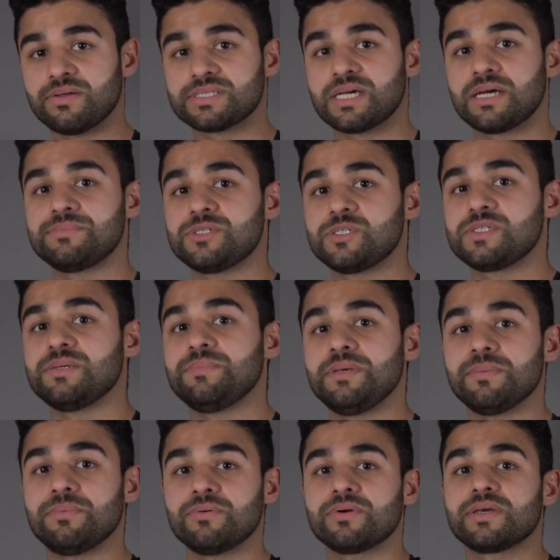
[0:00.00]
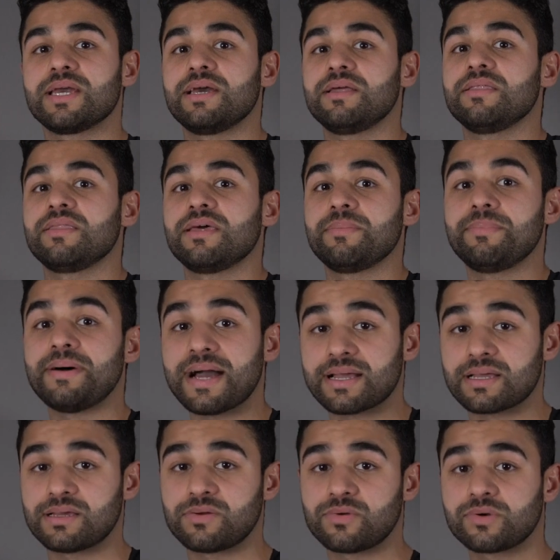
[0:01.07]
of times you see people getting their
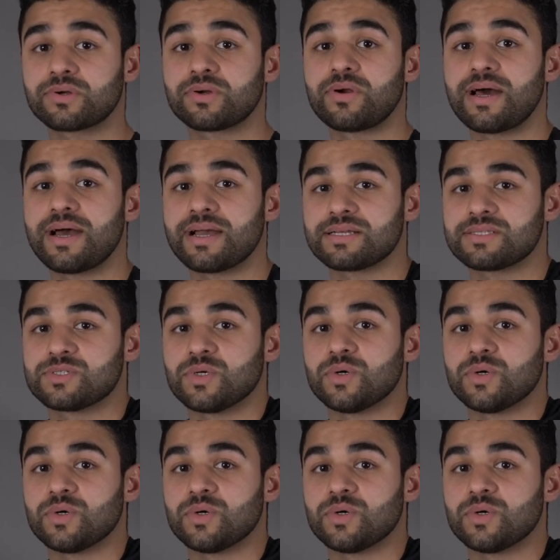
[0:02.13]
back cracked,